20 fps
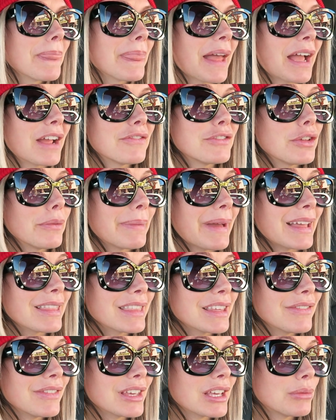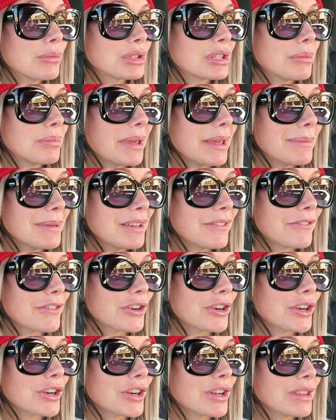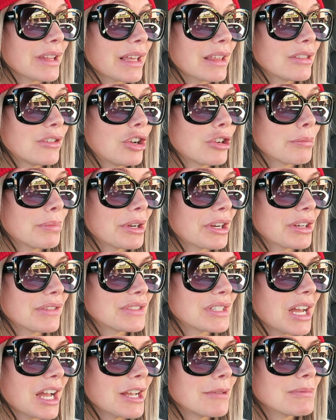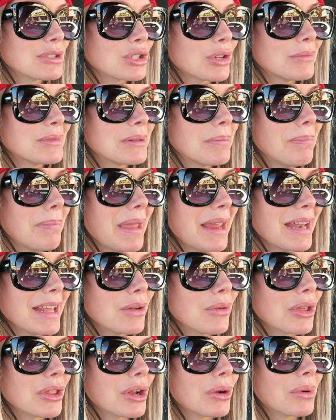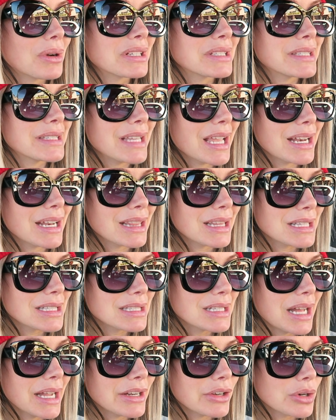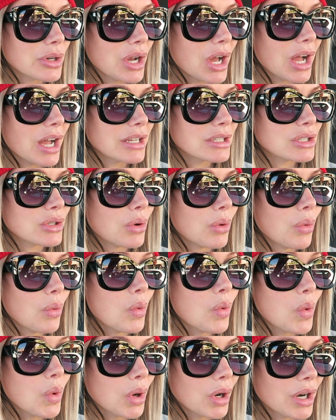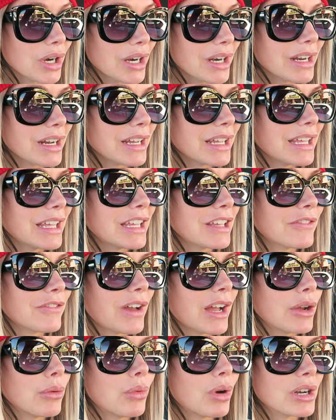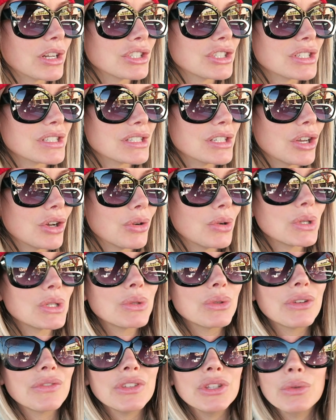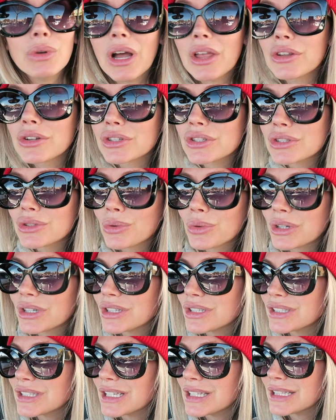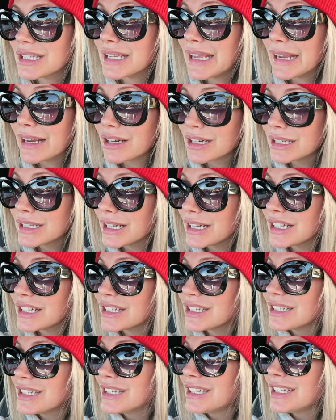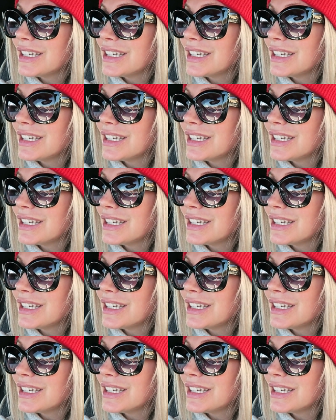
I feel bad leaving him with the baby for like a long period of time, so I'm debating whether I wanna stand in this line or not, or if I wanna just go to a few other stores in the area